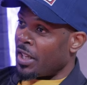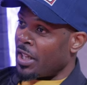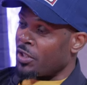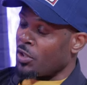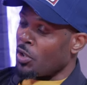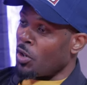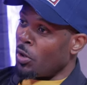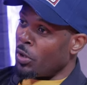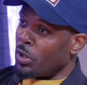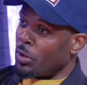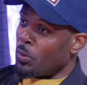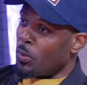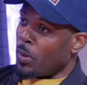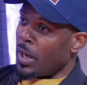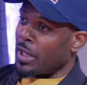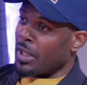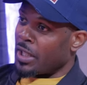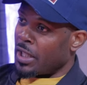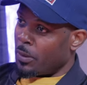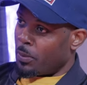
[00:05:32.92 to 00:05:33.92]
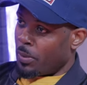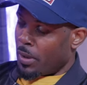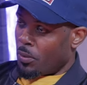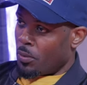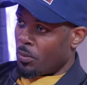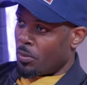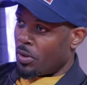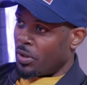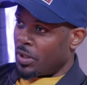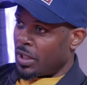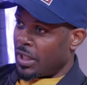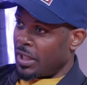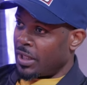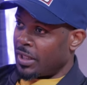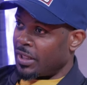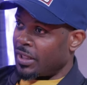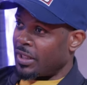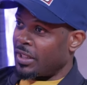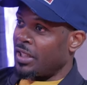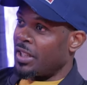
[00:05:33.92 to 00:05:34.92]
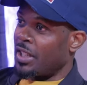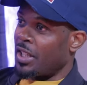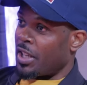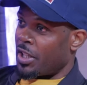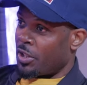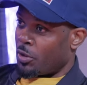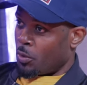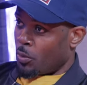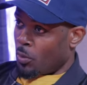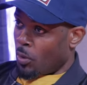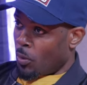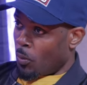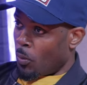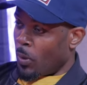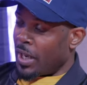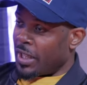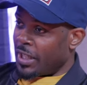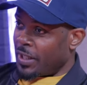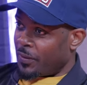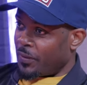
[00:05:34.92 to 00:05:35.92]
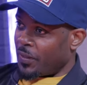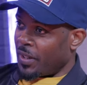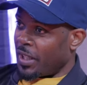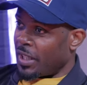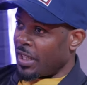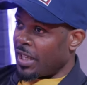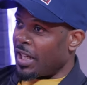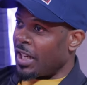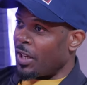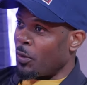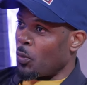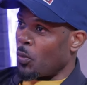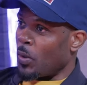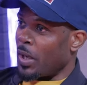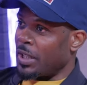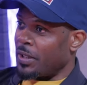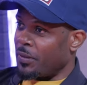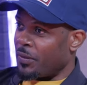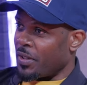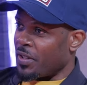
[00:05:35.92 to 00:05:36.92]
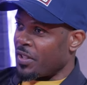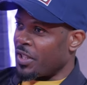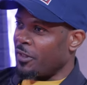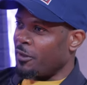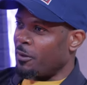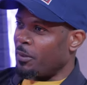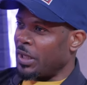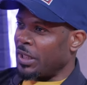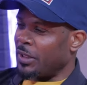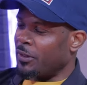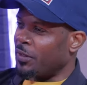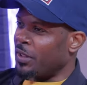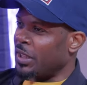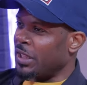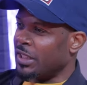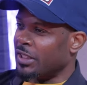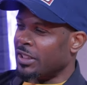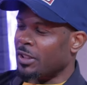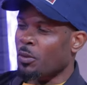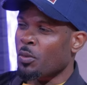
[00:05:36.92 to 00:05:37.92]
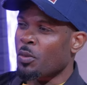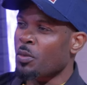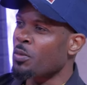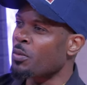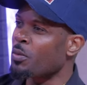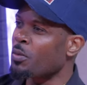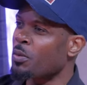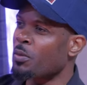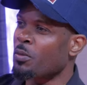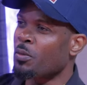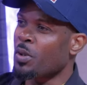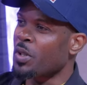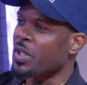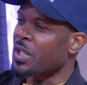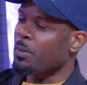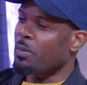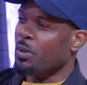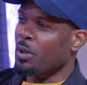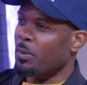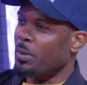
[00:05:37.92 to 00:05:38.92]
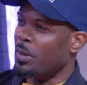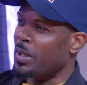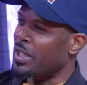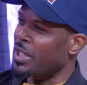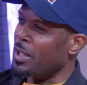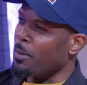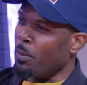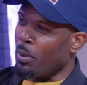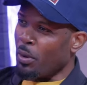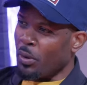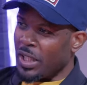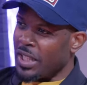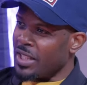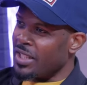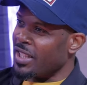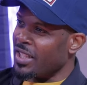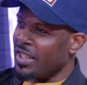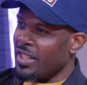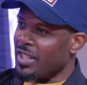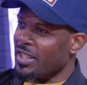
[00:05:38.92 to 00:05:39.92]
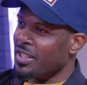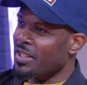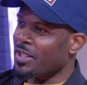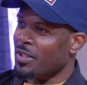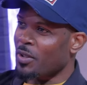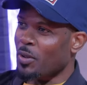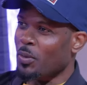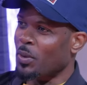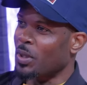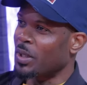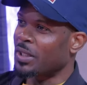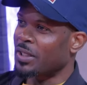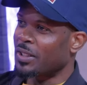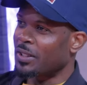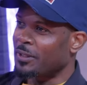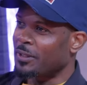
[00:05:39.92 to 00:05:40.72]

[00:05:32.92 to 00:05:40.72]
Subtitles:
There's only one keeper who won, as one defender and one defensive midfielder. So what's the problem? Is the politics or what?